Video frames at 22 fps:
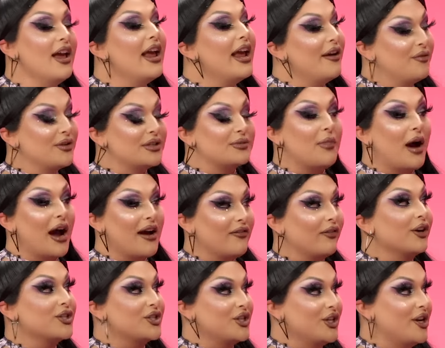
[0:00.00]
it was my
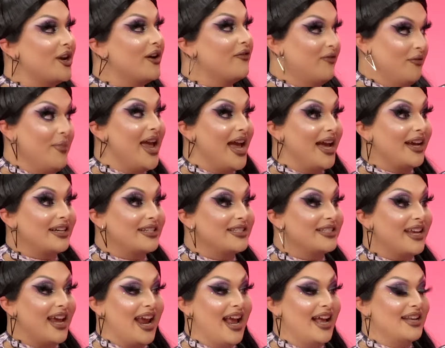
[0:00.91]
version of
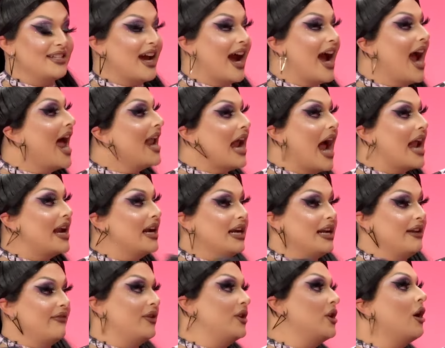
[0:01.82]
mix. And I had I
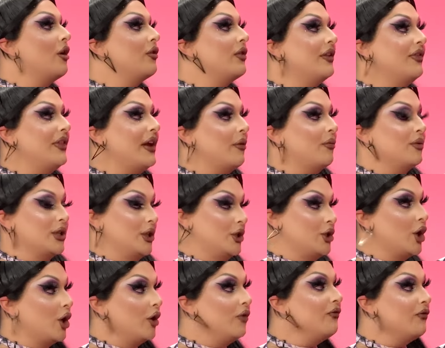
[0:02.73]
didn't even know that there was a
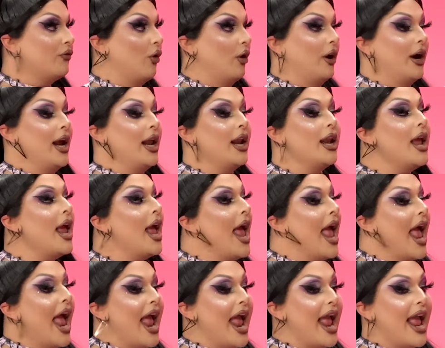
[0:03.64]
term for it.
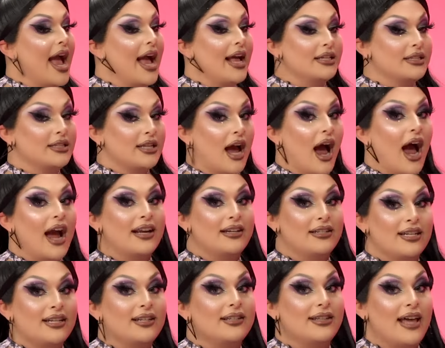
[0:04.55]
Right. And I
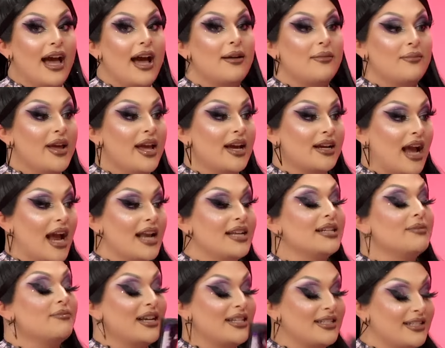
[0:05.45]
did that mix. I
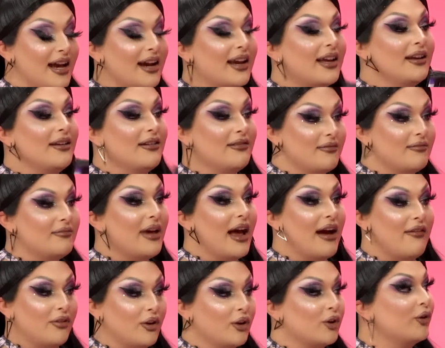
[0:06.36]
did my second
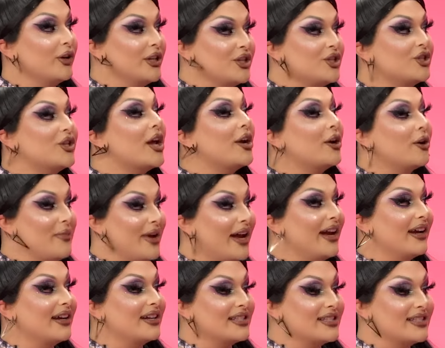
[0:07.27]
ever Kris Jenner
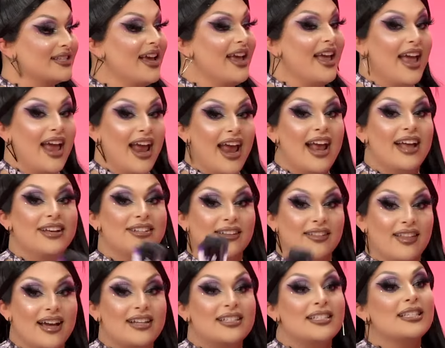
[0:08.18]
mix. And
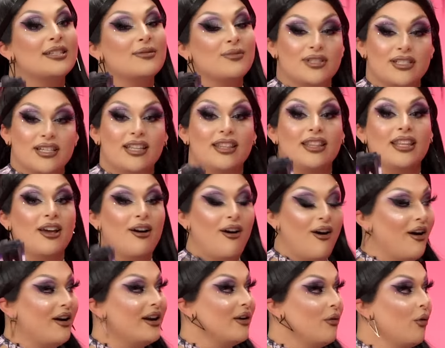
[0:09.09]
Alexis was in the
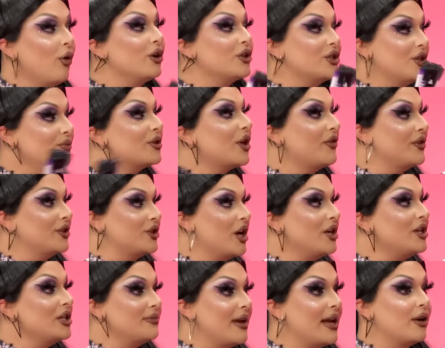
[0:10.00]
audience, well, she was on the
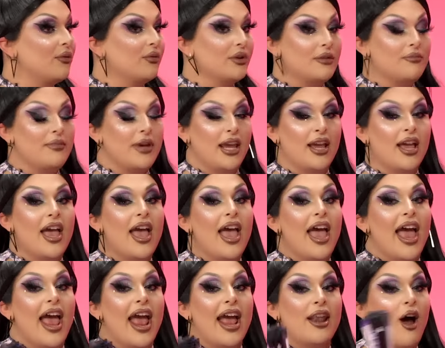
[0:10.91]
judges panel with me.
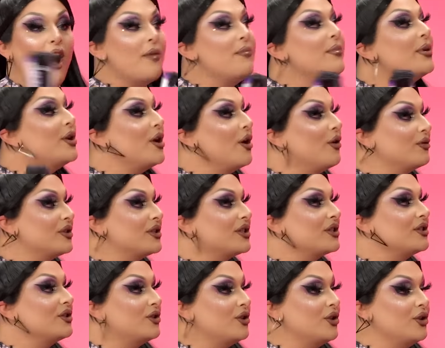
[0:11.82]
And
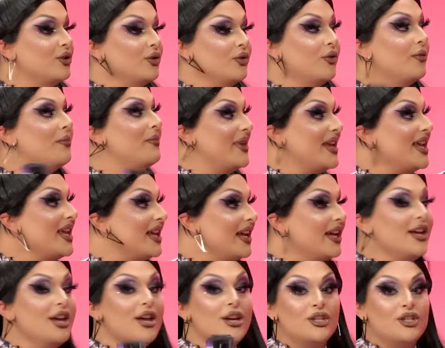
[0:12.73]
unbeknownst to
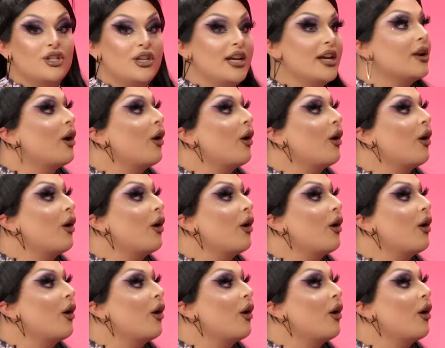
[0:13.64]
me, she had